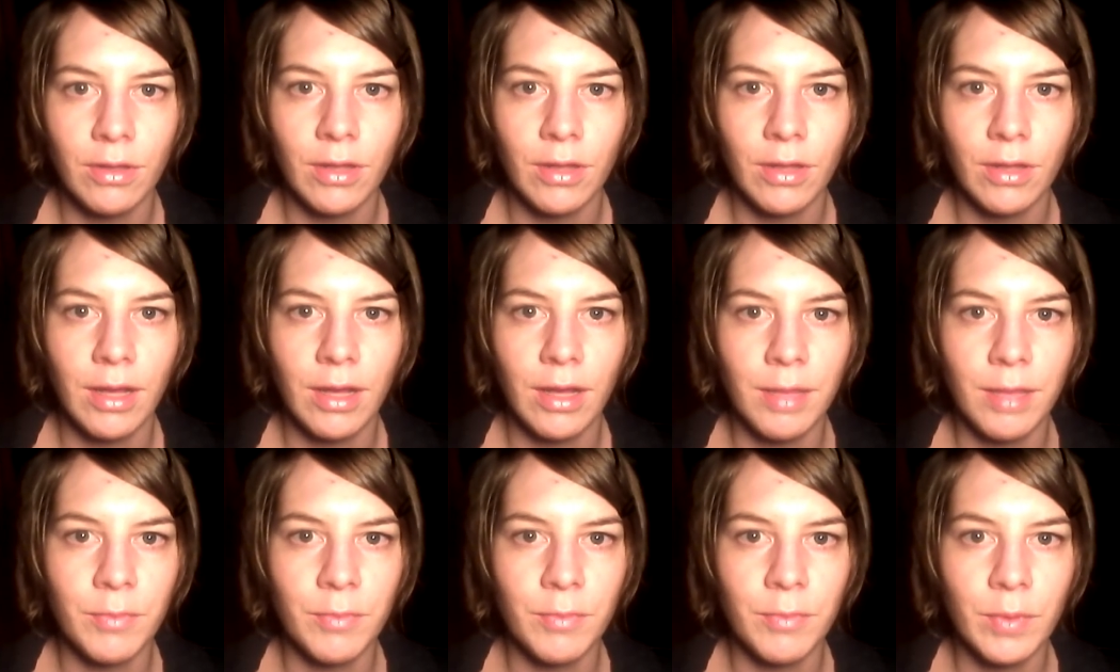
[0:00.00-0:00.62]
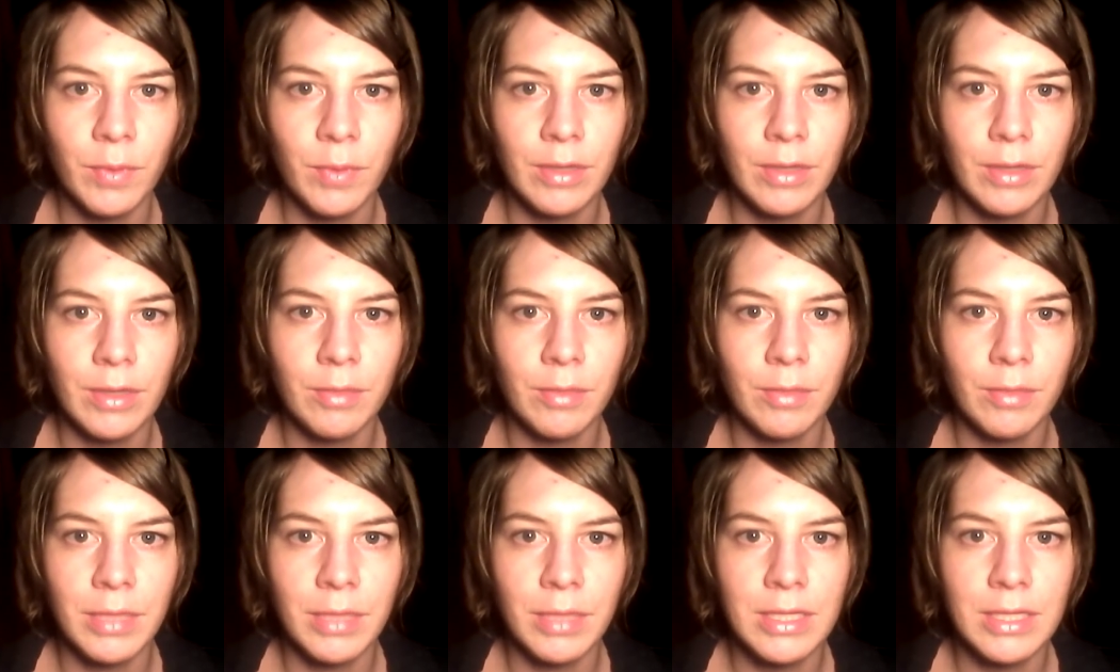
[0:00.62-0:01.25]
I am going to
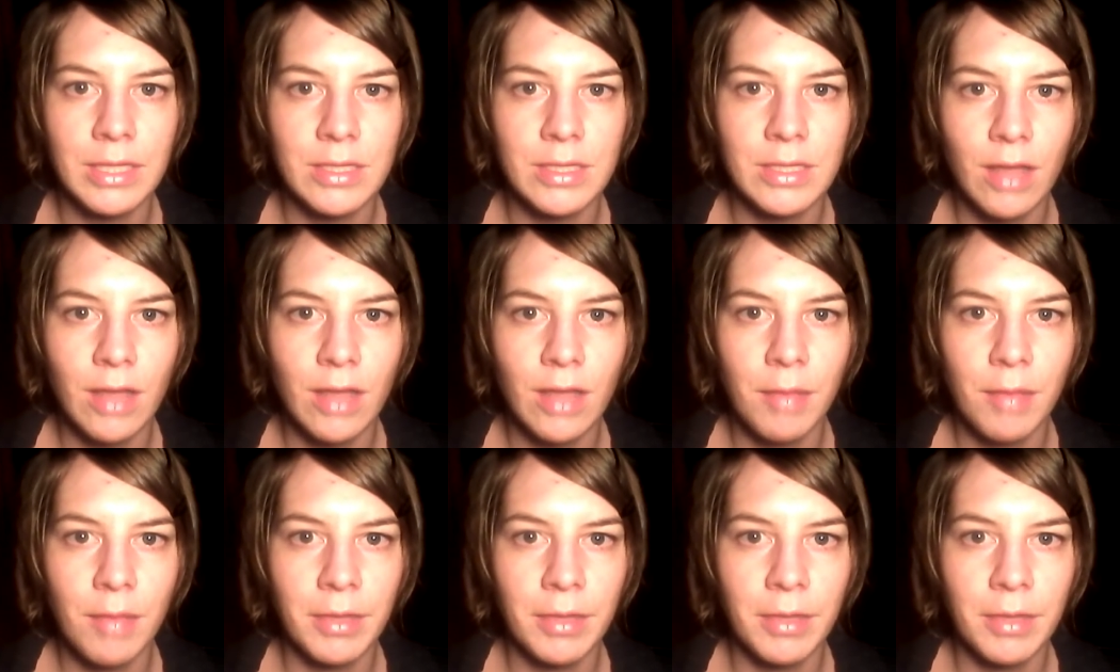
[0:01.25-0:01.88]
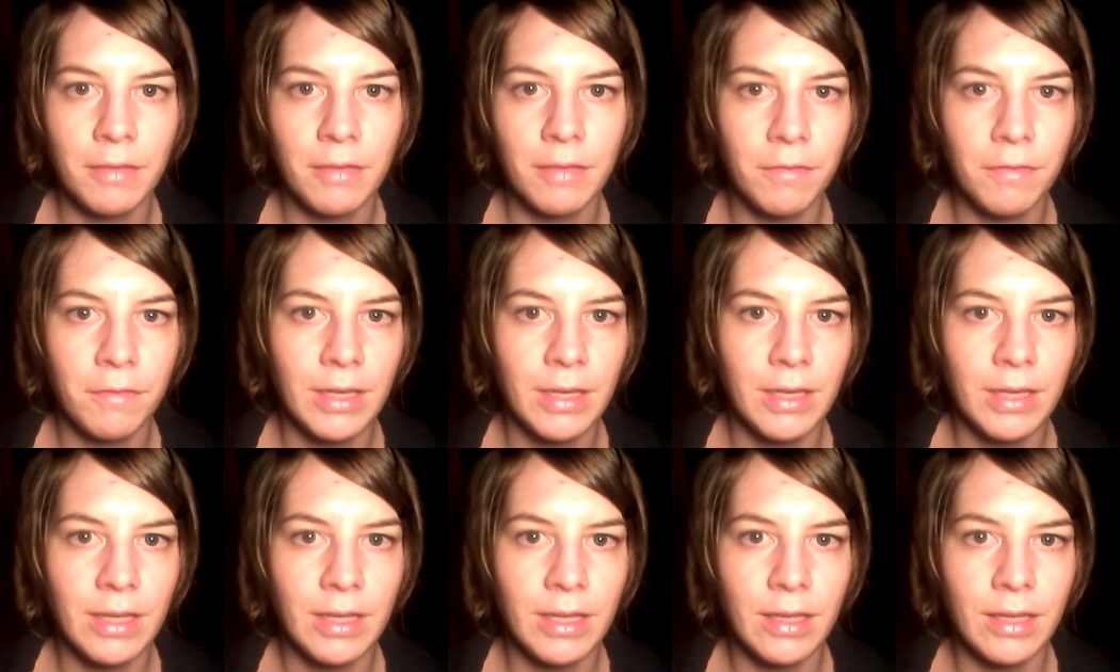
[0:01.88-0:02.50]
be stopping
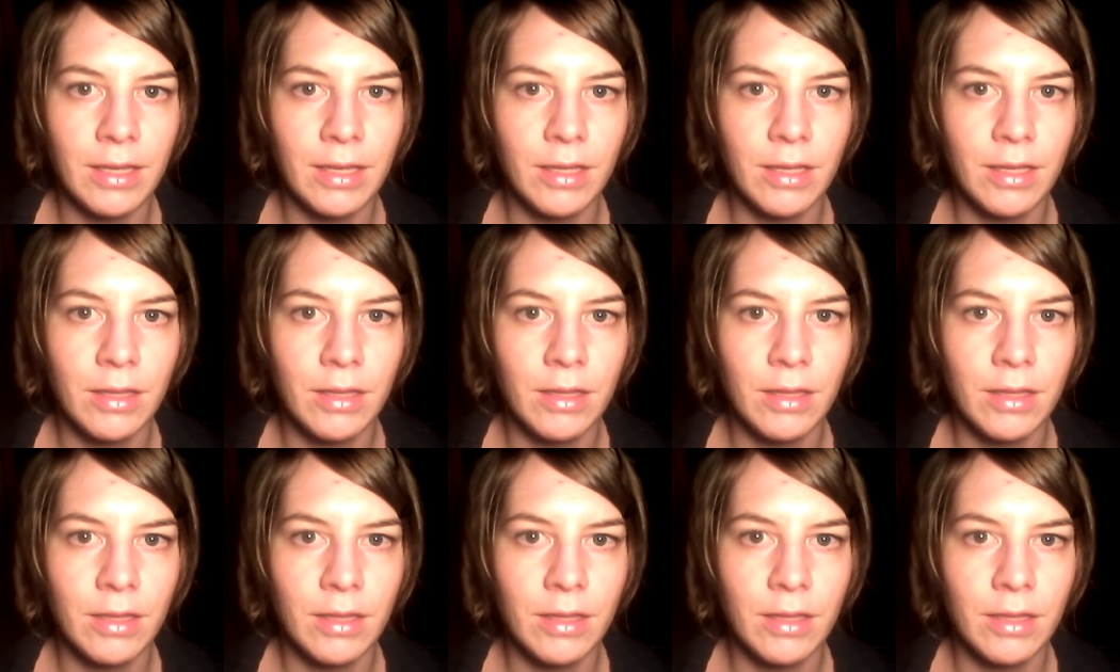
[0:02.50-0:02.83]
feeding